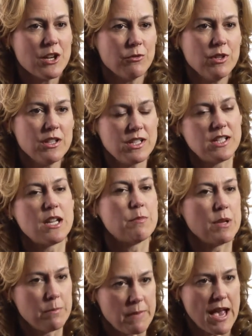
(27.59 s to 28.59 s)
really
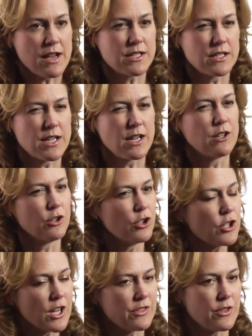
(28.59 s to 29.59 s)
stepping back to take a
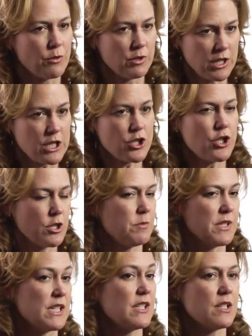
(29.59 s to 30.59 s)
look at the relationship
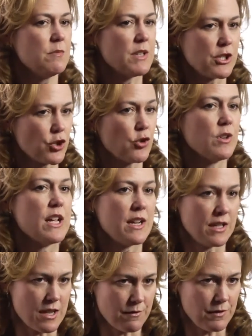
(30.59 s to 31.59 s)
system that's
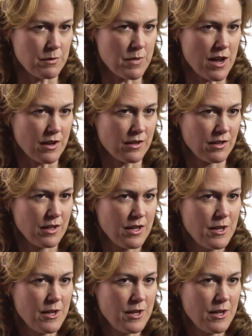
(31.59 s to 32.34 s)
creating that feedback.